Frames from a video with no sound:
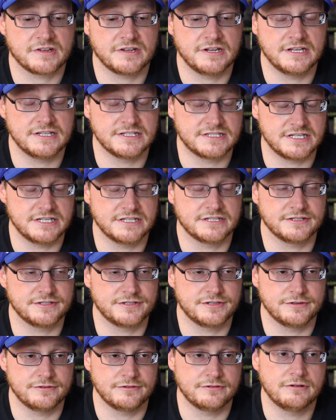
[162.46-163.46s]
in Season
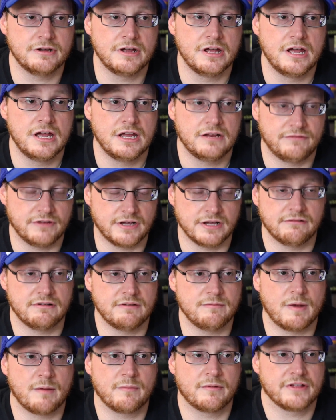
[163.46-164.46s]
2. If you can
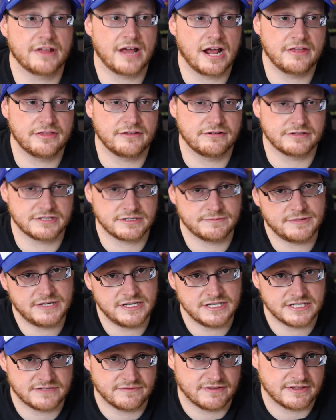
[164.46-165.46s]
remember that, there is a
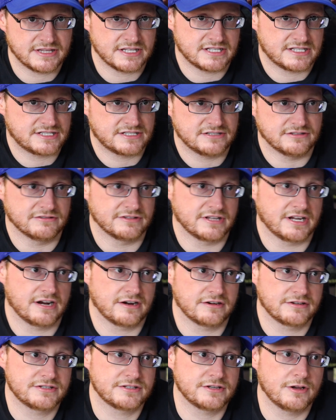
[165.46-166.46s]
piece of it that's still
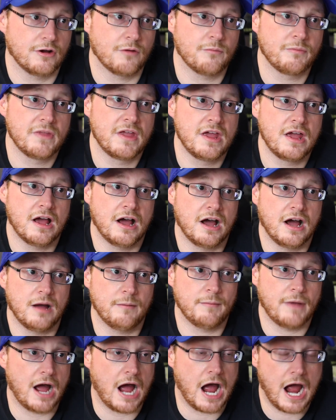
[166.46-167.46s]
there. So
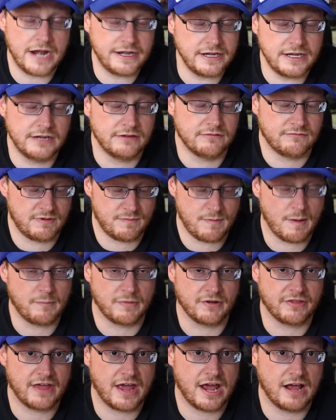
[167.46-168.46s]
I didn't even
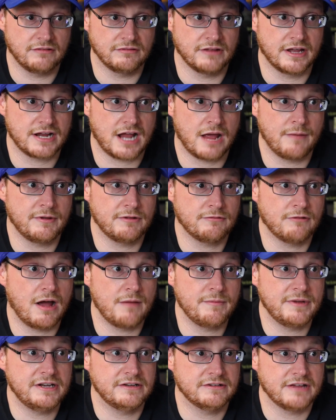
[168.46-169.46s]
remember that. Like,
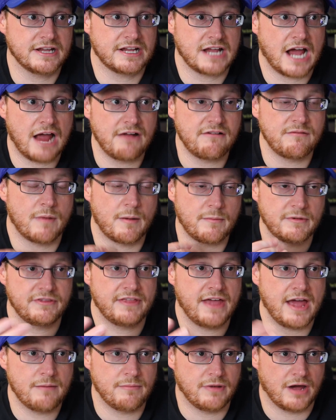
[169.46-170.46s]
I mean, like, I
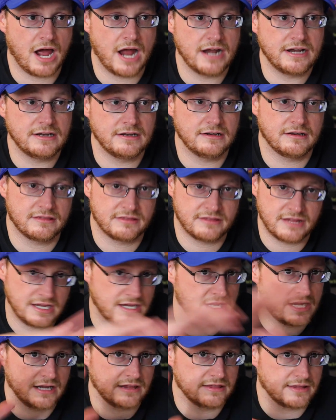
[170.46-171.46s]
remembered that, but I didn't
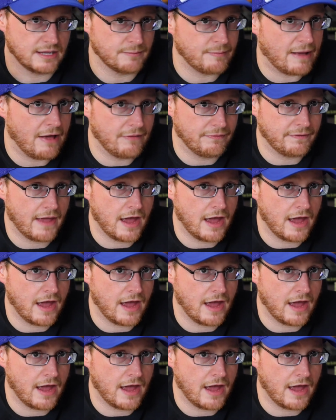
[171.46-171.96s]
think anything about